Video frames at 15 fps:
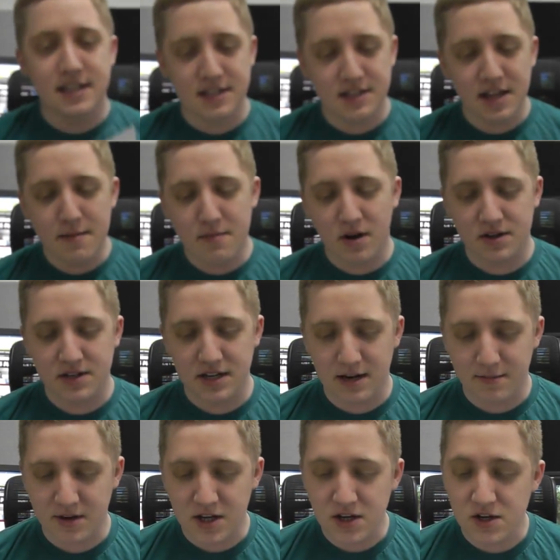says, Dear Martin,
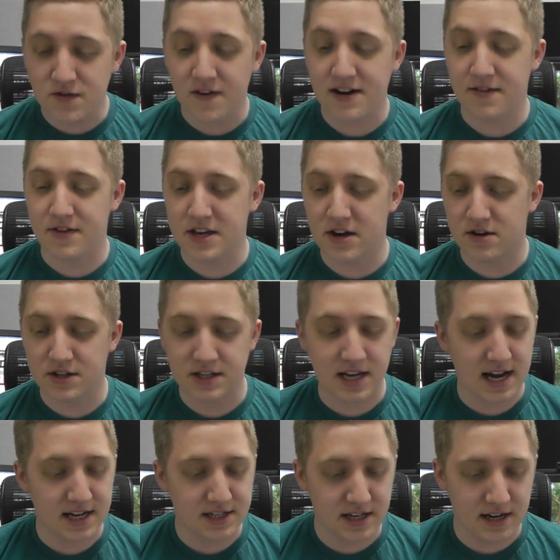I'm a huge fan of the
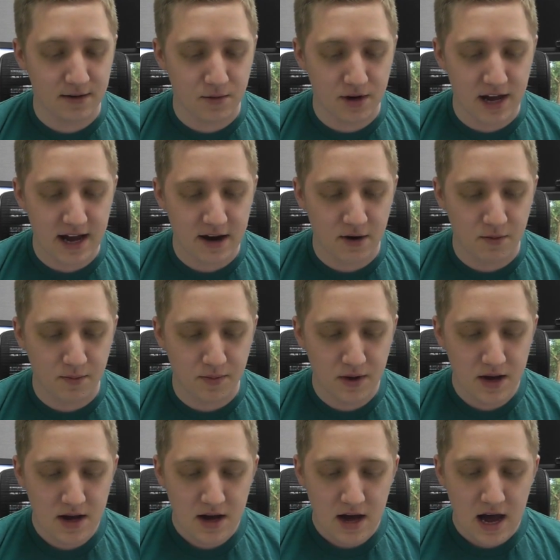Yogscast, and I want to help...
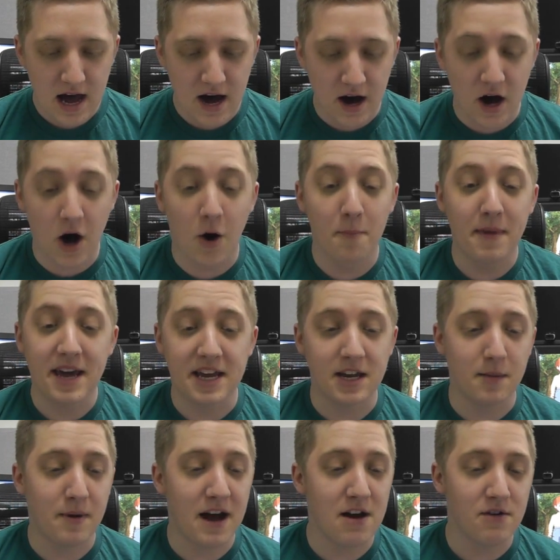I'm
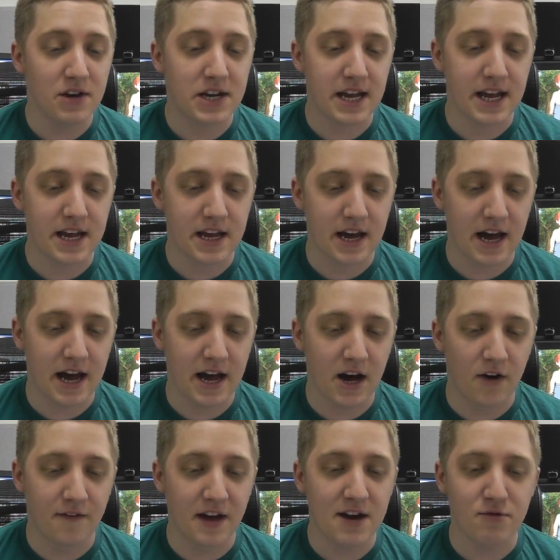making a parody
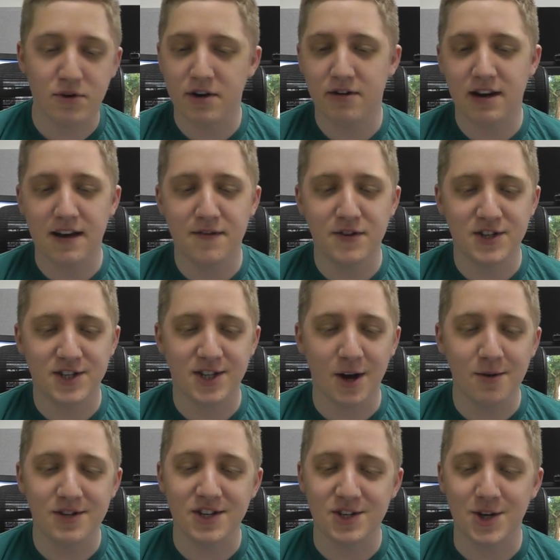of Area 11's
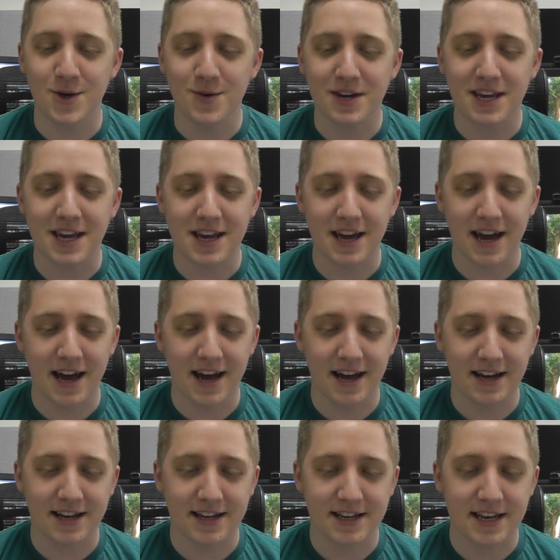Dota 2
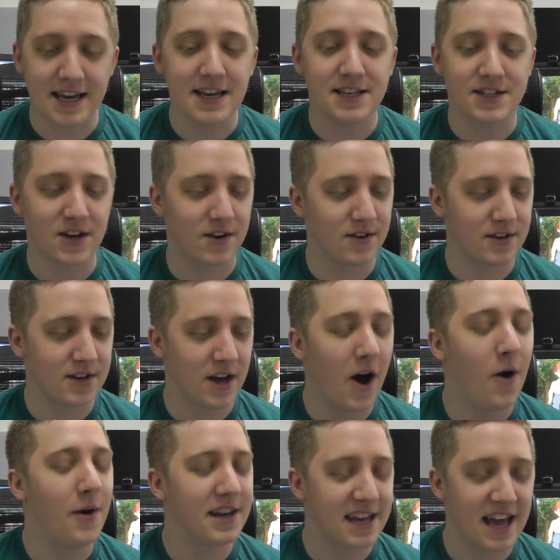key song.
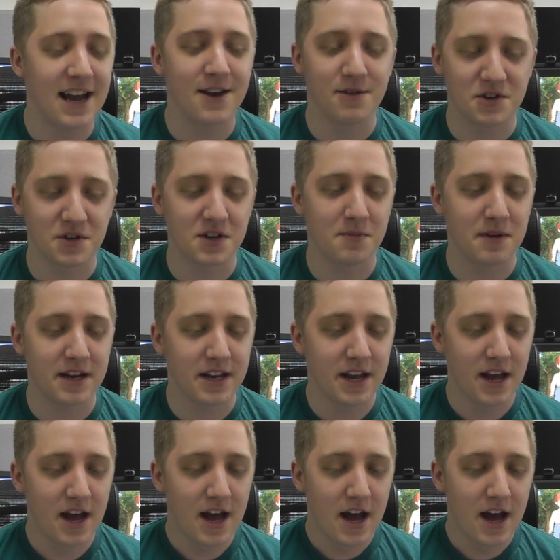Oh, okay, I know which one you mean.